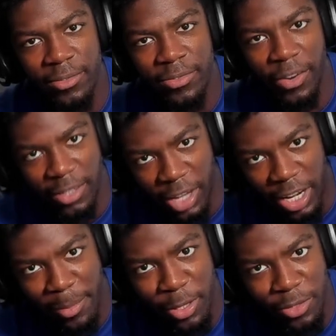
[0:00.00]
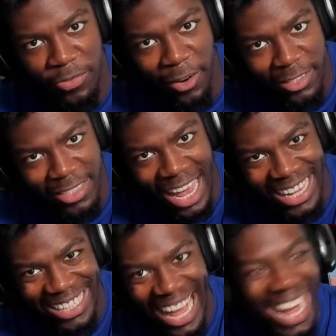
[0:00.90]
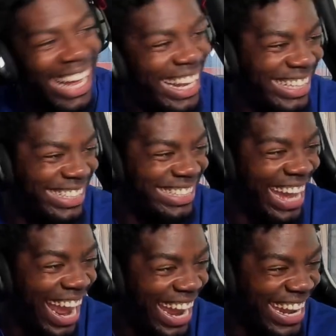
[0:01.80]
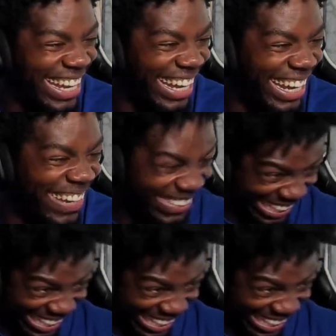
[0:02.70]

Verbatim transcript: First, honeymoon, first night? God damn.